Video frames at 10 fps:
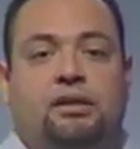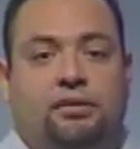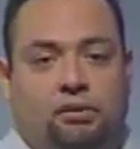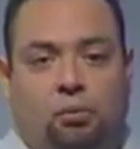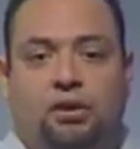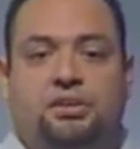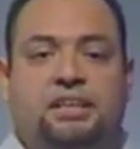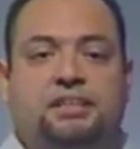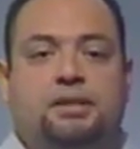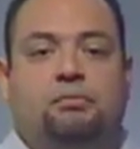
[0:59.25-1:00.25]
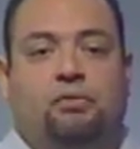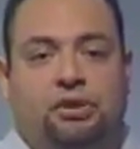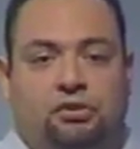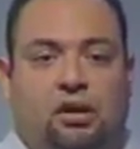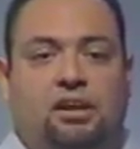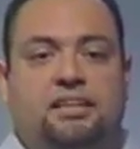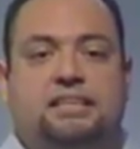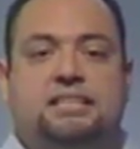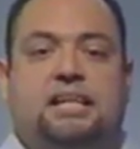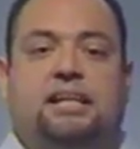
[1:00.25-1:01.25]
the water system, when you call us
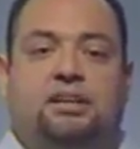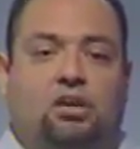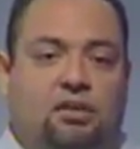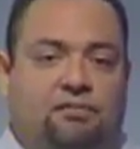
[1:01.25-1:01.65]
and say, I